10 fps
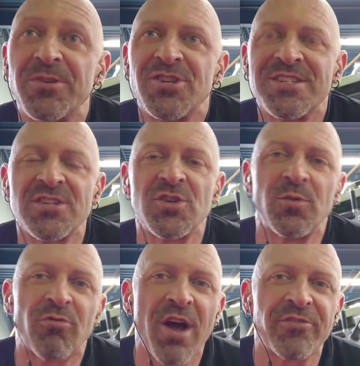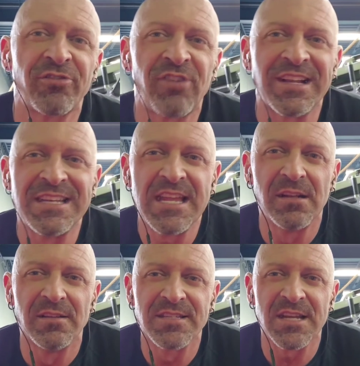but she says she would rather stick
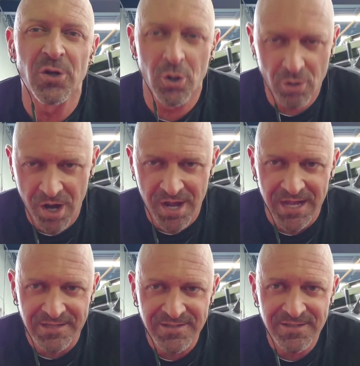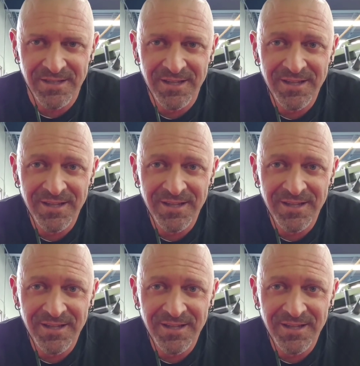needles in her eyes.